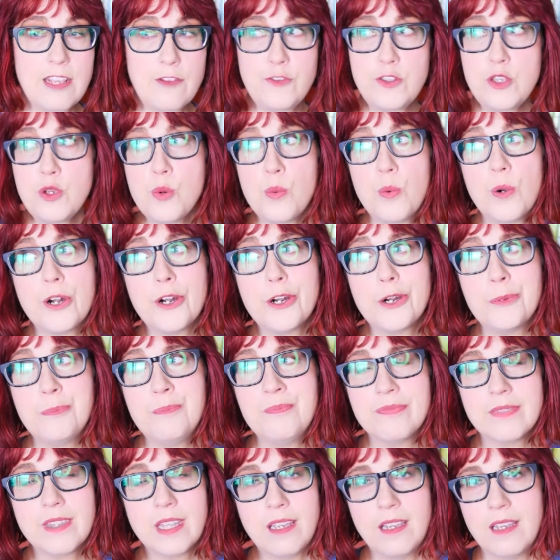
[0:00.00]
if you were,
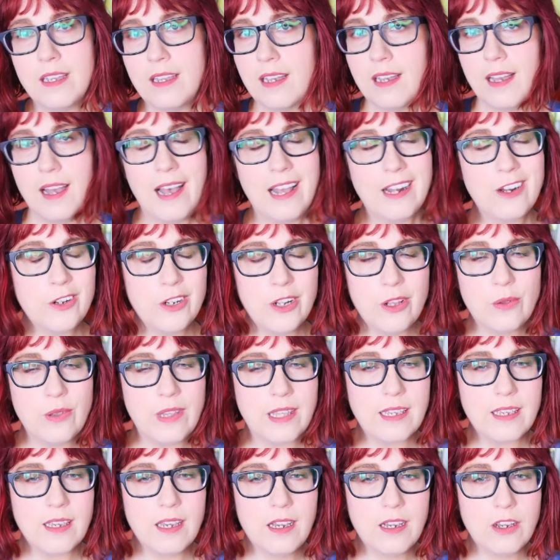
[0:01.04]
I don't know,
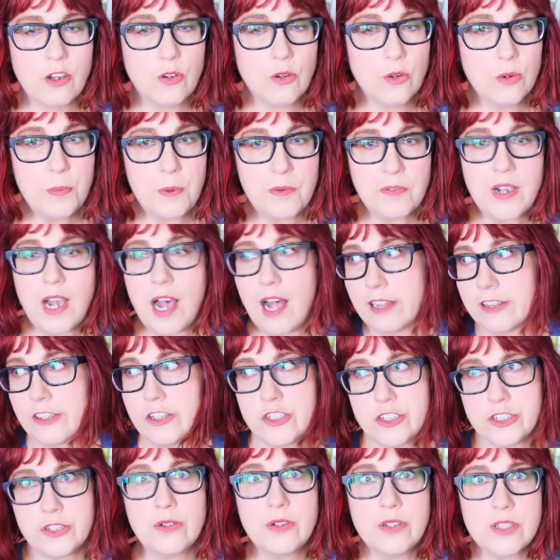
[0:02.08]
like a group of
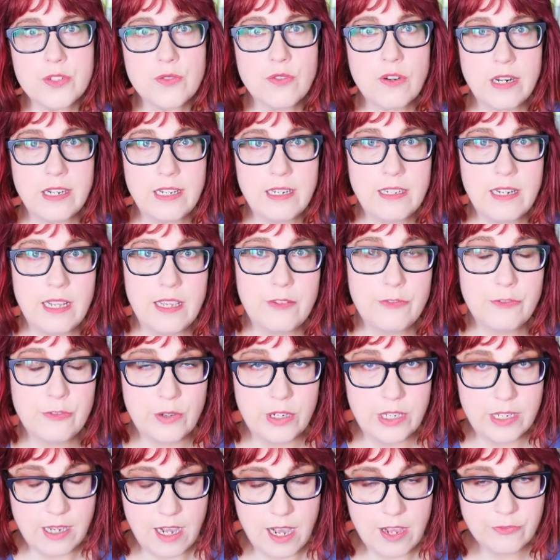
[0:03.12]
college students running a
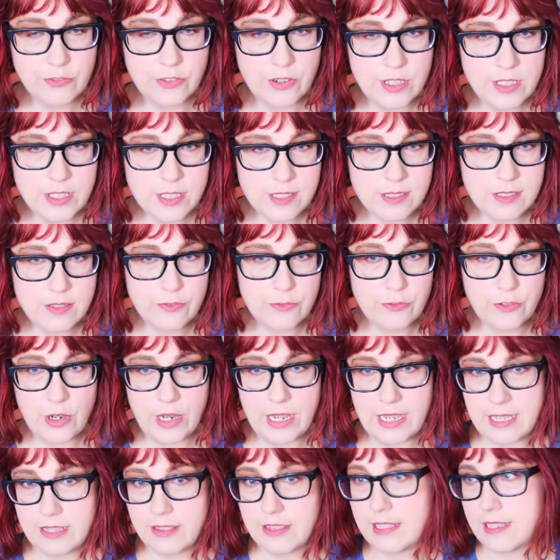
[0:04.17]
free conference for
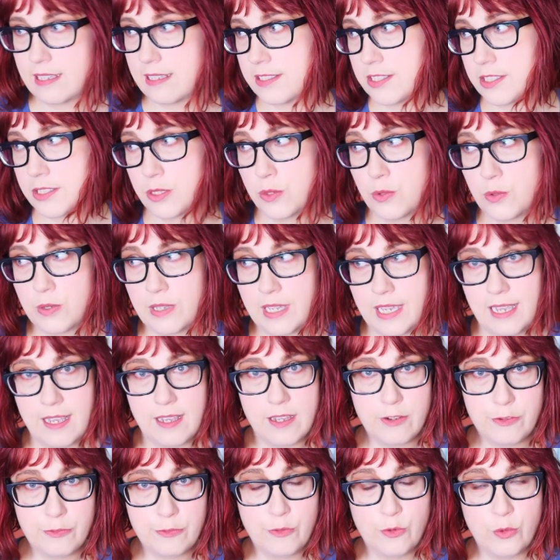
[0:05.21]
atheists who
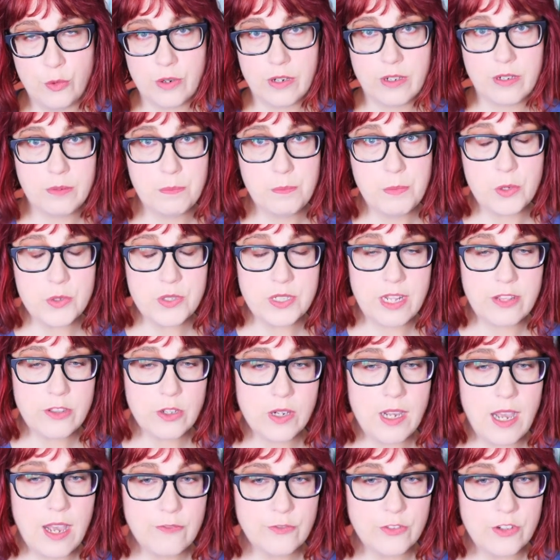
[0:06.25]
can't afford most other
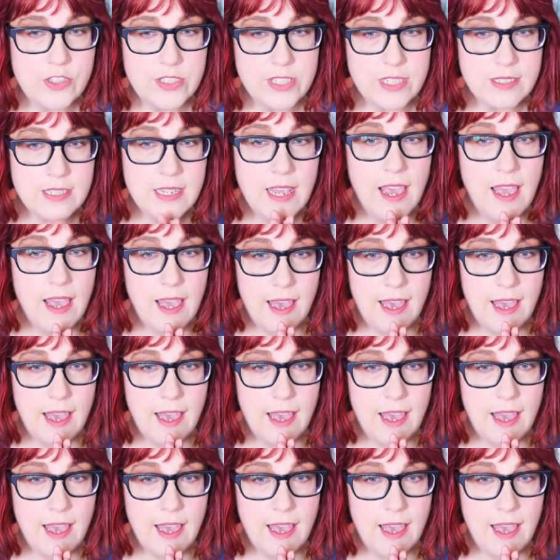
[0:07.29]
conferences,